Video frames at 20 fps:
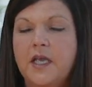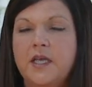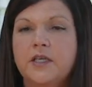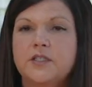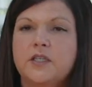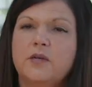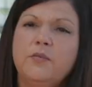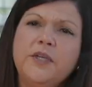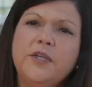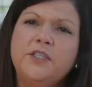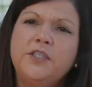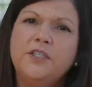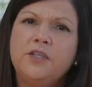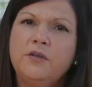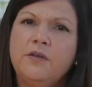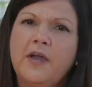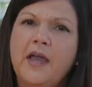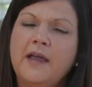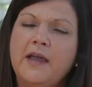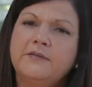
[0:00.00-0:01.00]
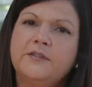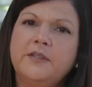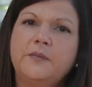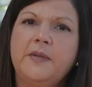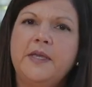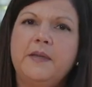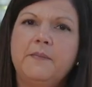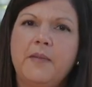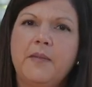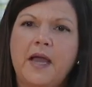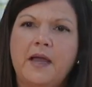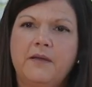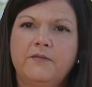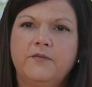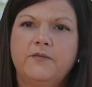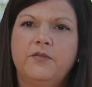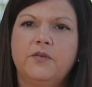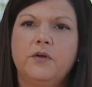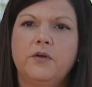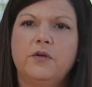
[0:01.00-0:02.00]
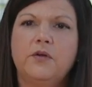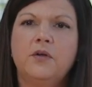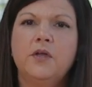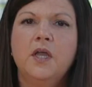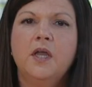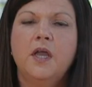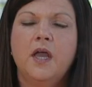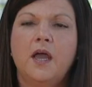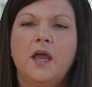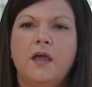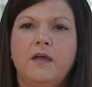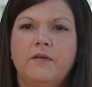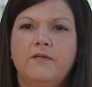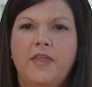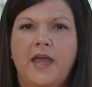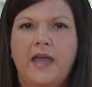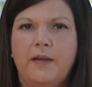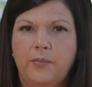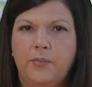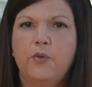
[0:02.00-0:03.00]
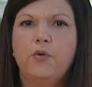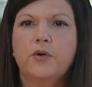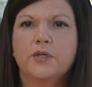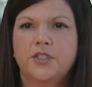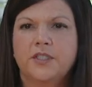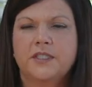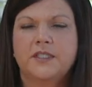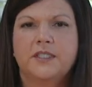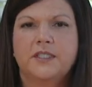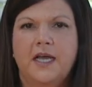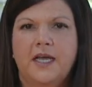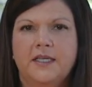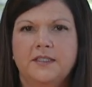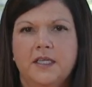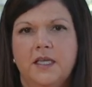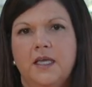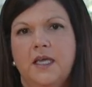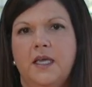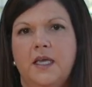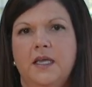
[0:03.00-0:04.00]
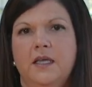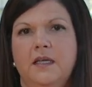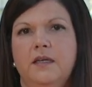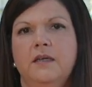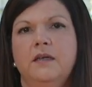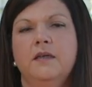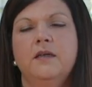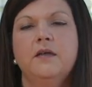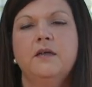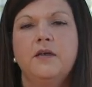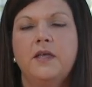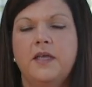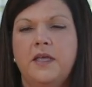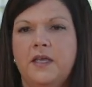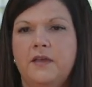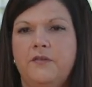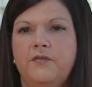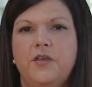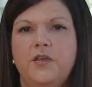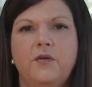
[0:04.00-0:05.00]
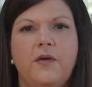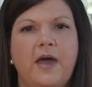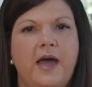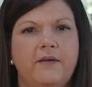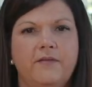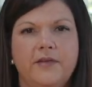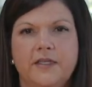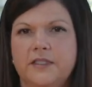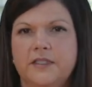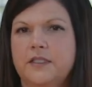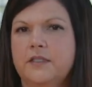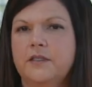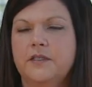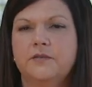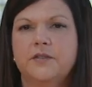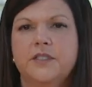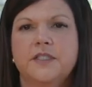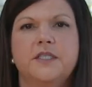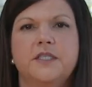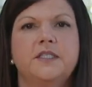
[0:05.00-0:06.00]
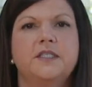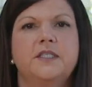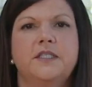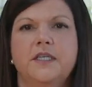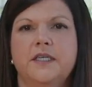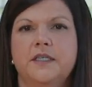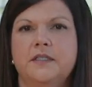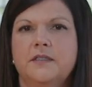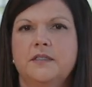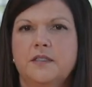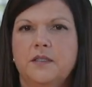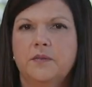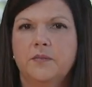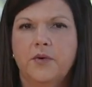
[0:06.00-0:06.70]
So we do have to be mindful of that portion size again if you have insulin resistance,